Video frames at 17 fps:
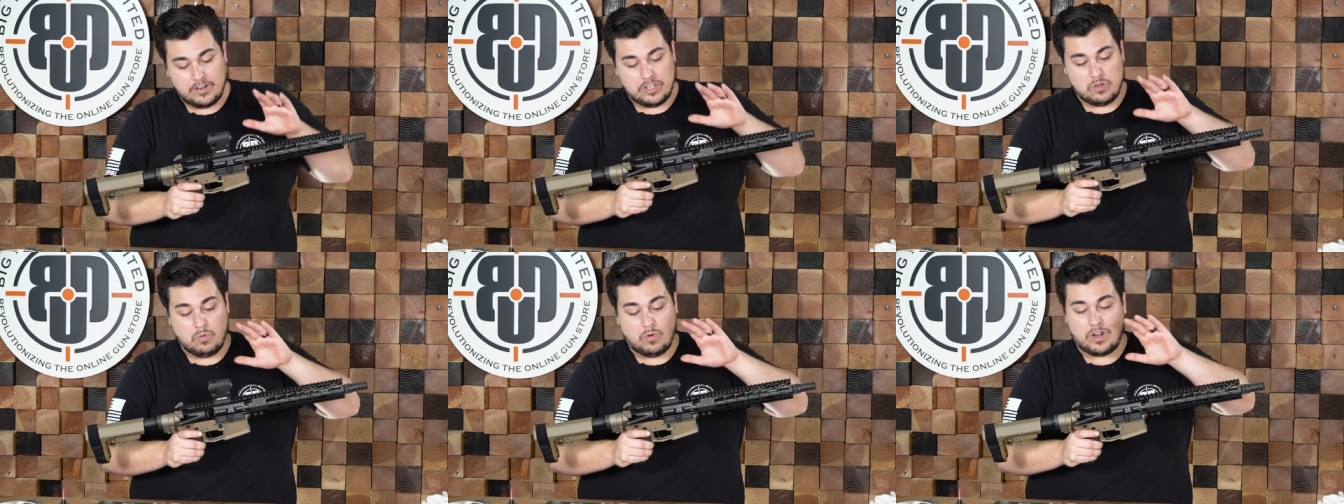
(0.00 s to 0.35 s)

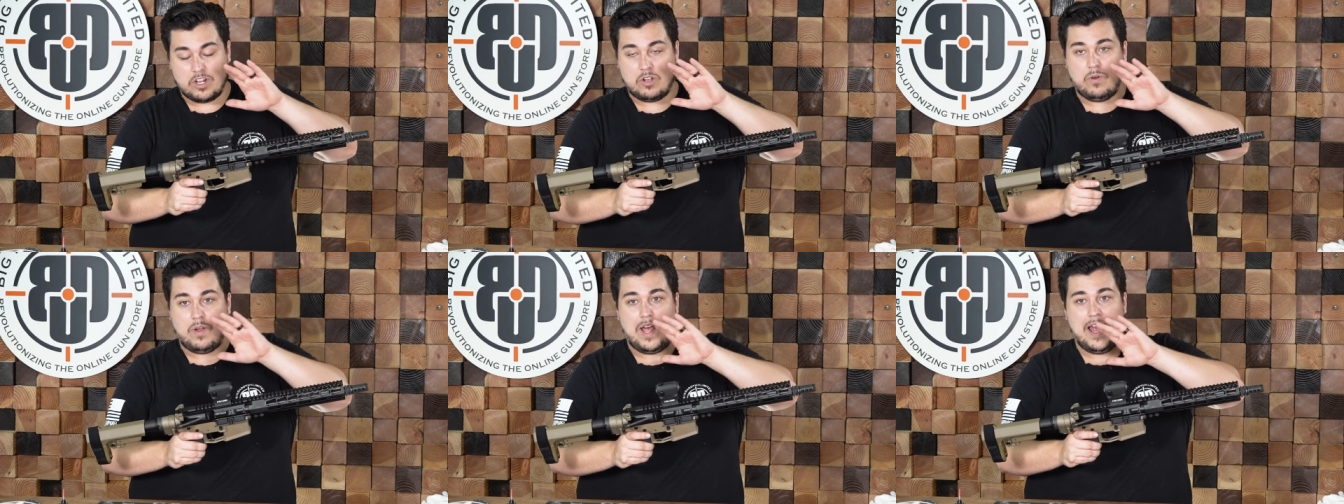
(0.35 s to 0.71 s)
you
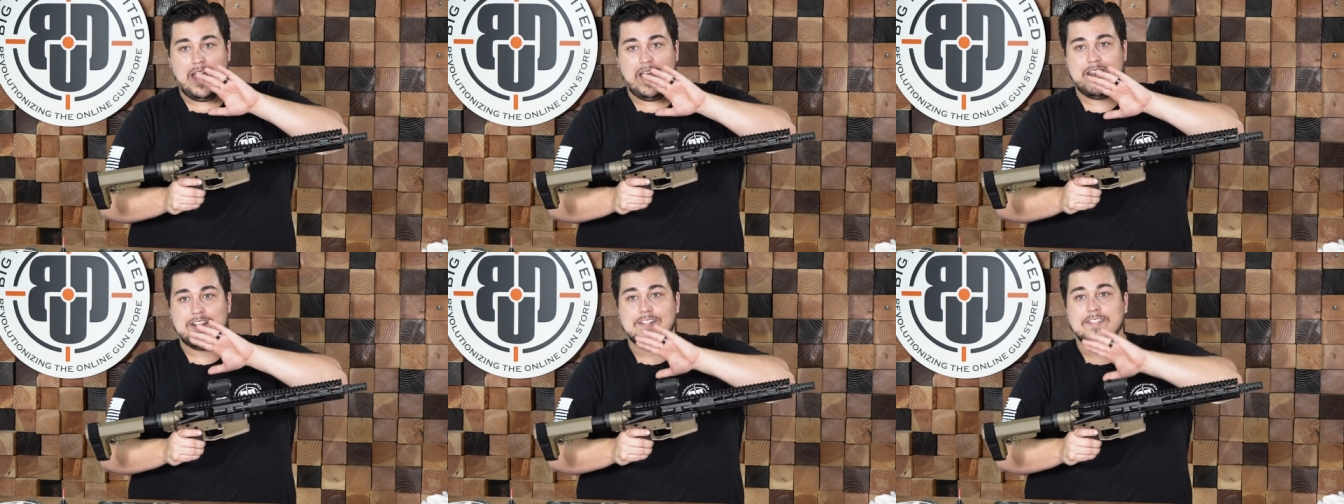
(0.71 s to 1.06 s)
wanna go
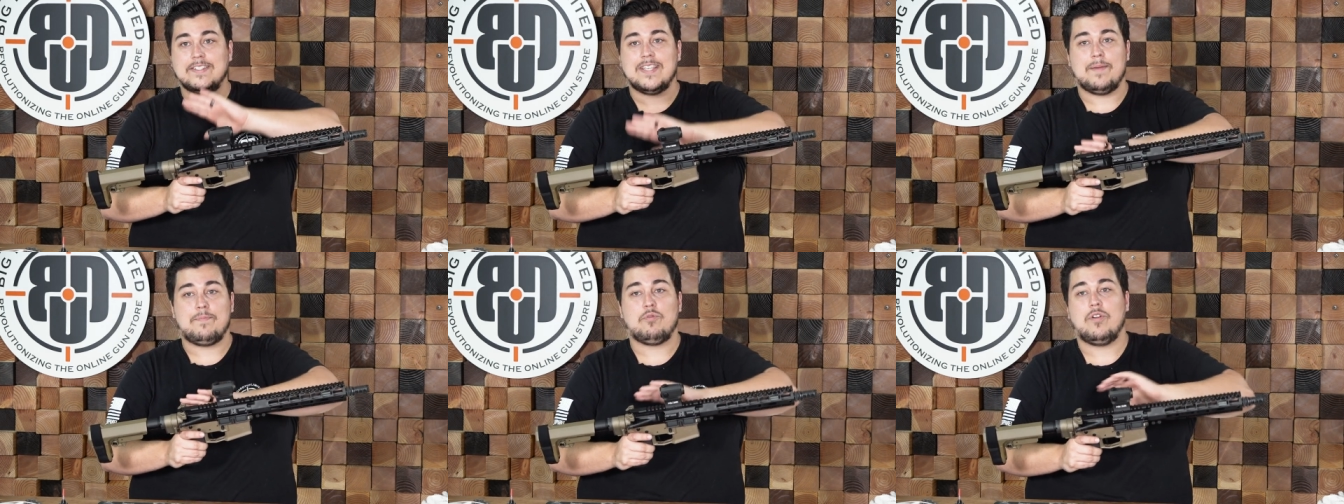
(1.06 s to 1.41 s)
ahead and
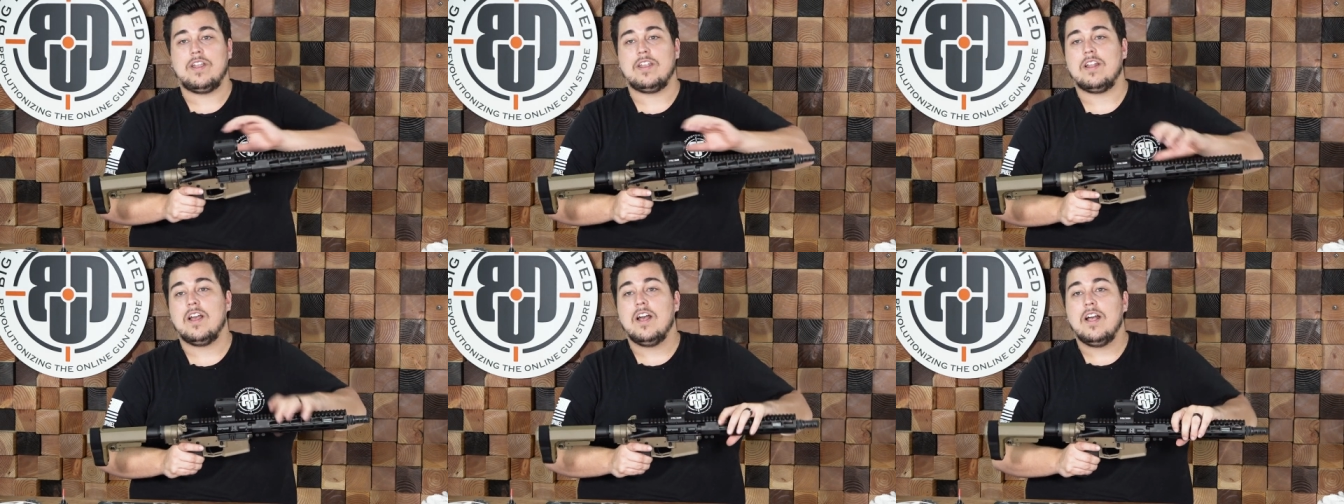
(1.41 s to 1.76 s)

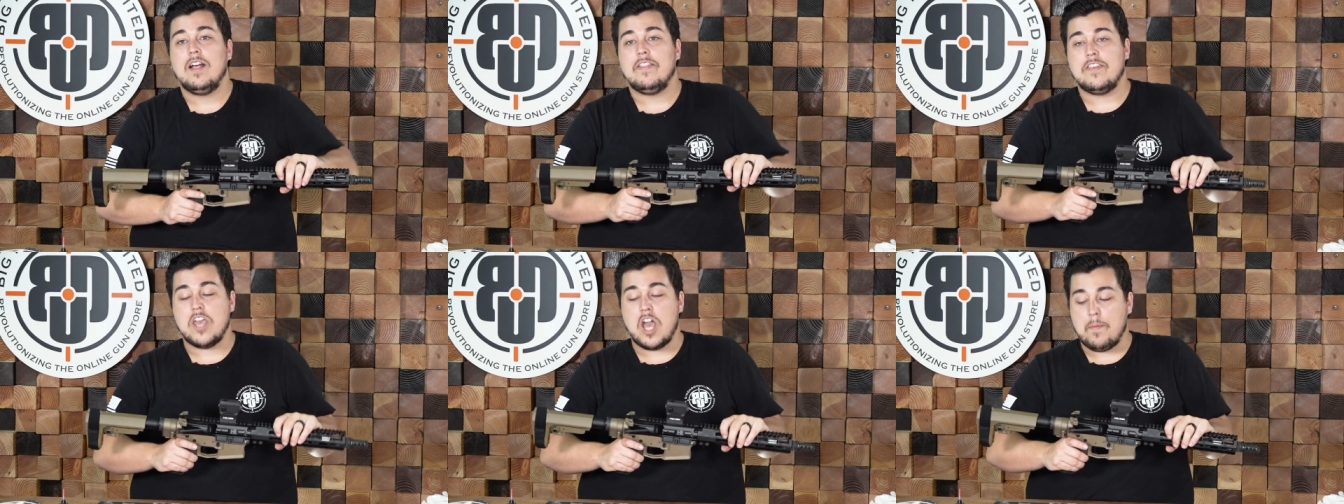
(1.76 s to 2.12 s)
separate
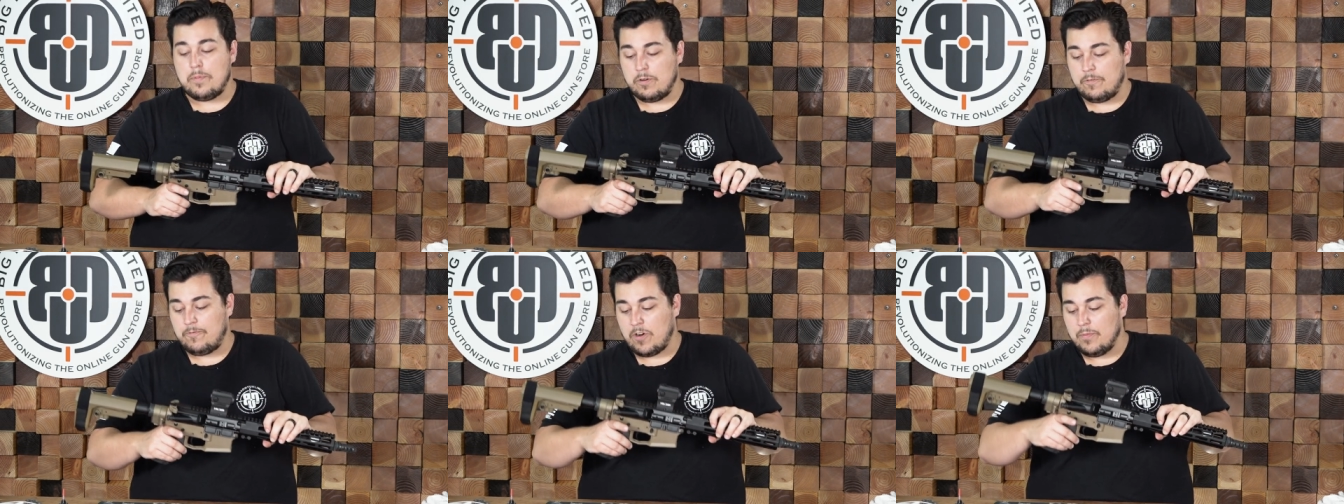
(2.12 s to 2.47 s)
the
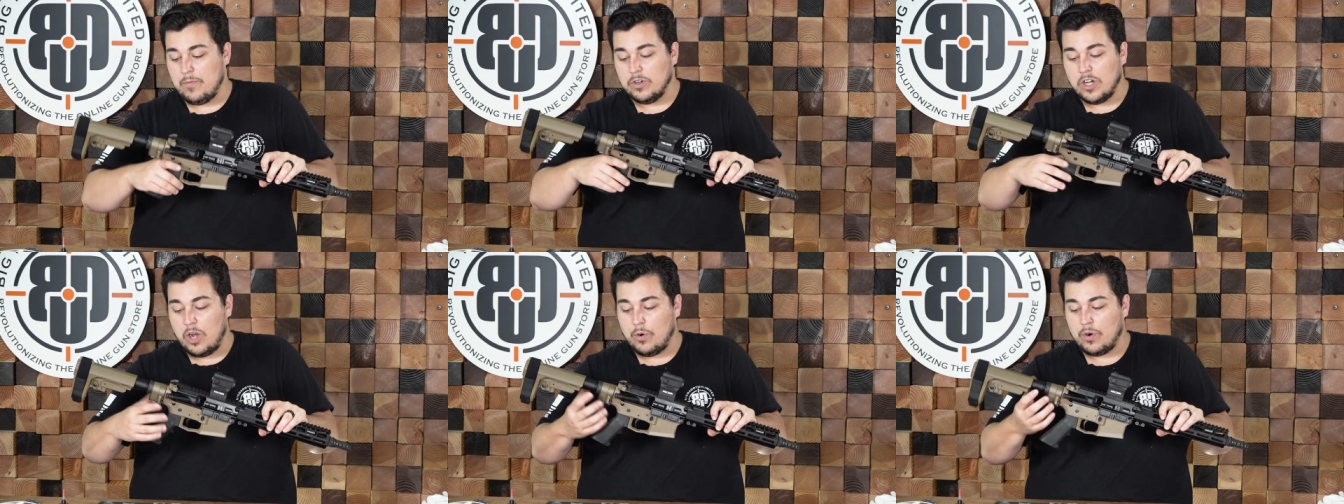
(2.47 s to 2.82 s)
upper from
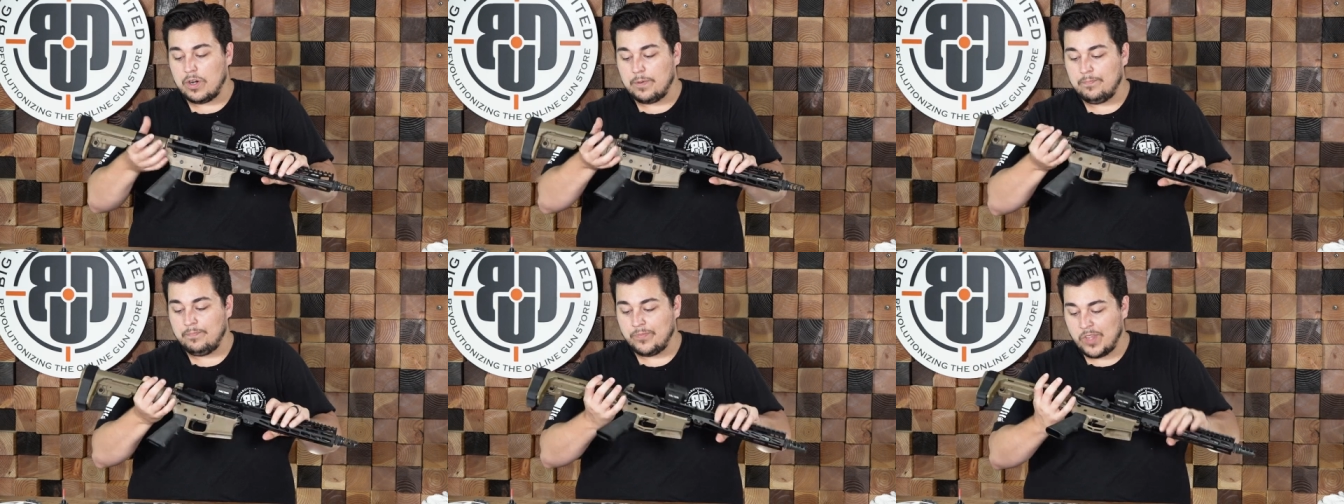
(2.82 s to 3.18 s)
the
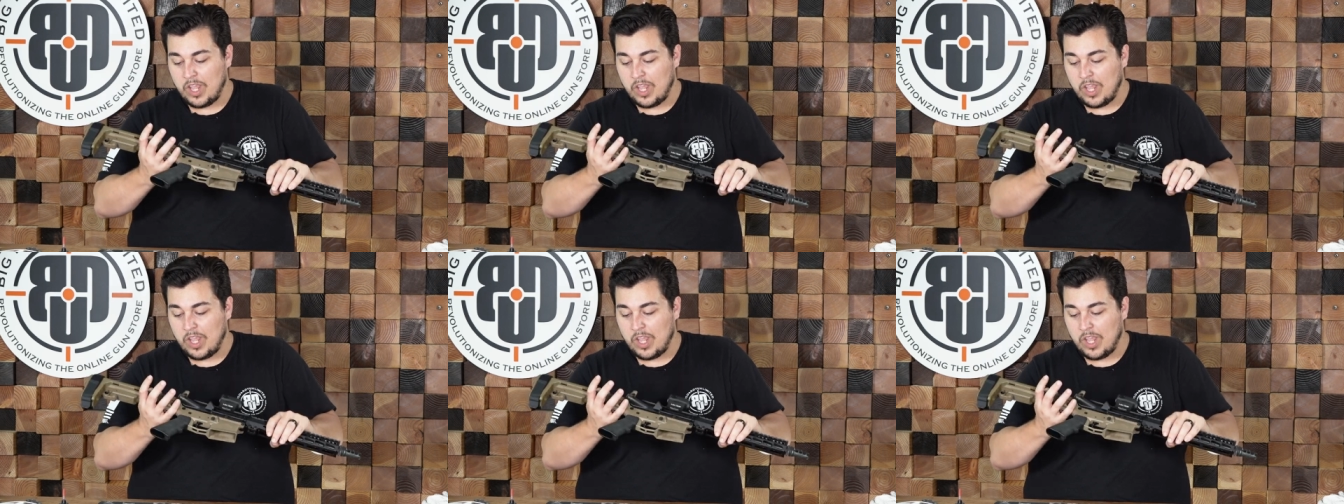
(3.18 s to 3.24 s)
lower.